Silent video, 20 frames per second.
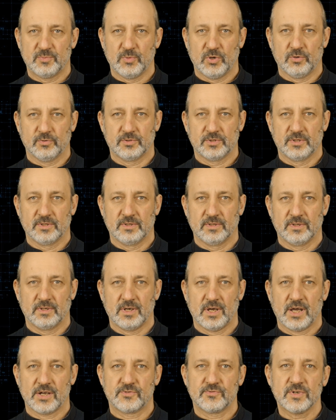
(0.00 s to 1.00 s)
mode,
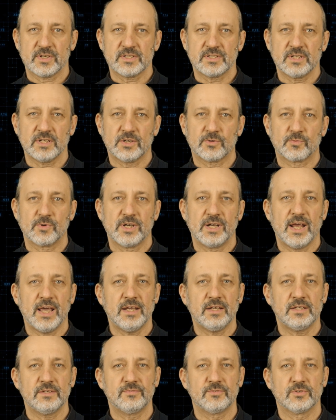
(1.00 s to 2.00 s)
addressing
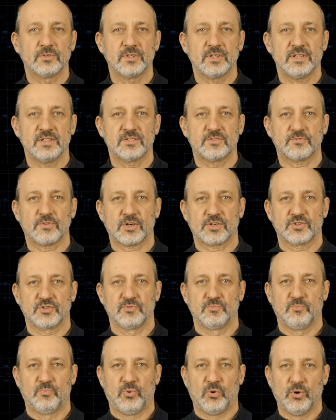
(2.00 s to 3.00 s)
relative to the
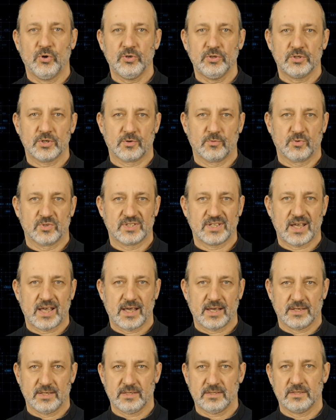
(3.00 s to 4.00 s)
instruction pointer was
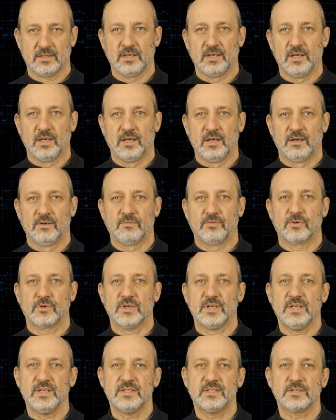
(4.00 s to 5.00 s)
added for
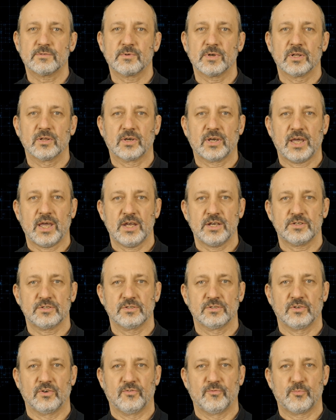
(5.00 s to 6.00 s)
easy
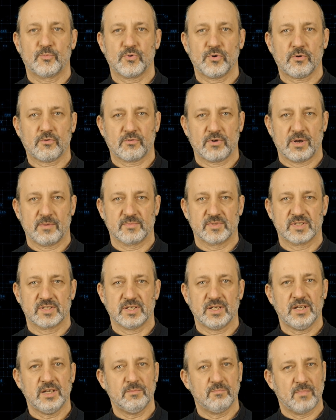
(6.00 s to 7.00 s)
relocation of programs
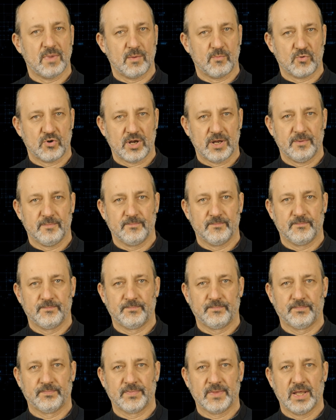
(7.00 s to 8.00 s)
in memory.
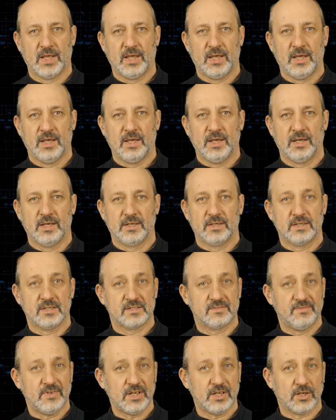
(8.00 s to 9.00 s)
In
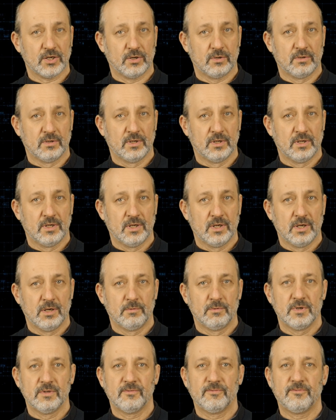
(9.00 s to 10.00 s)
this video,
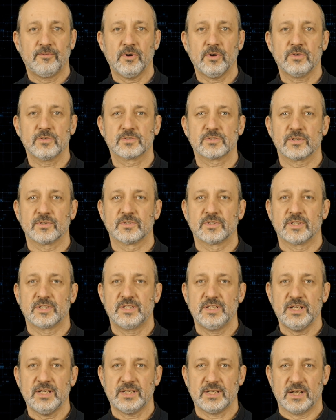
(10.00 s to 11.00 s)
we'll focus on the
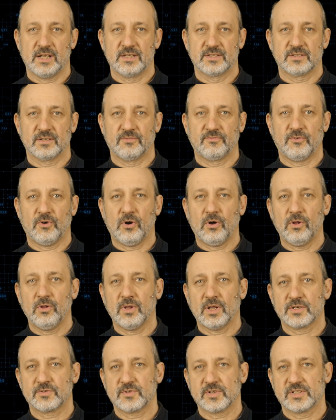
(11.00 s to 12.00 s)
details of all
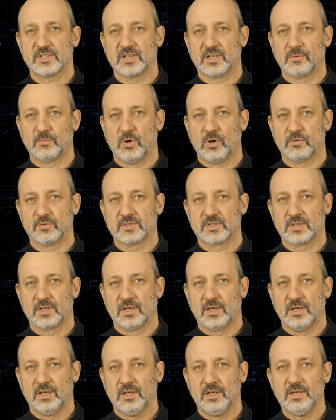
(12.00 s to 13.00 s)
addressing modes
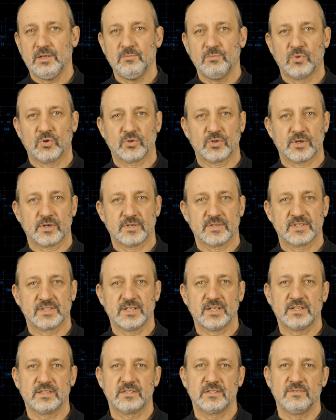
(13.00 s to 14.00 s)
in modern
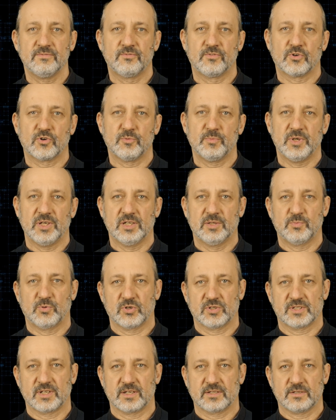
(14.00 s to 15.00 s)
64-bit
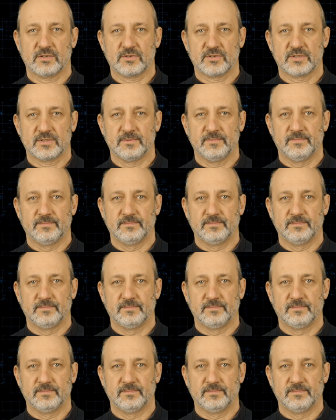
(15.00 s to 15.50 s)
processors.